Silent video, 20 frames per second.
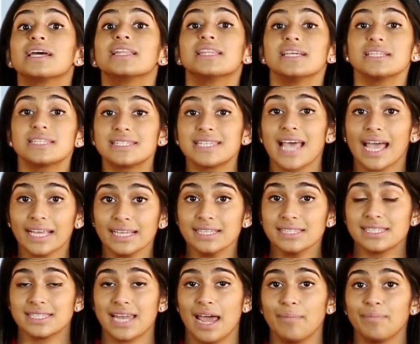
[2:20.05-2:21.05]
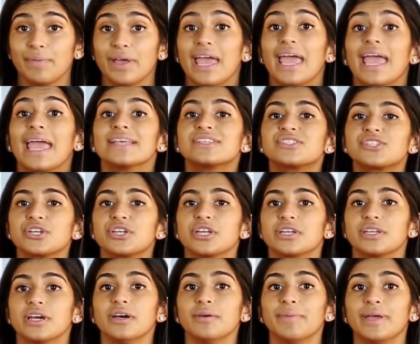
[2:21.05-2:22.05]
The second step is to
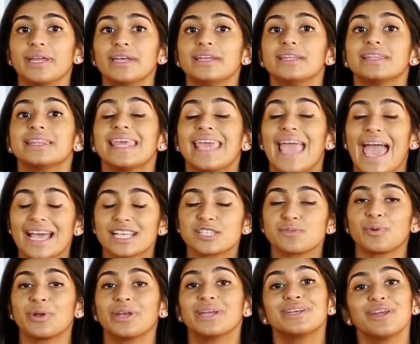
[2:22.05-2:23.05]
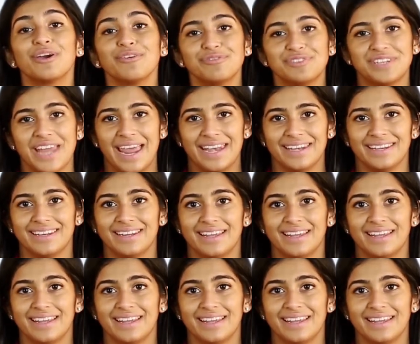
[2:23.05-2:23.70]
determine the exponent of 10.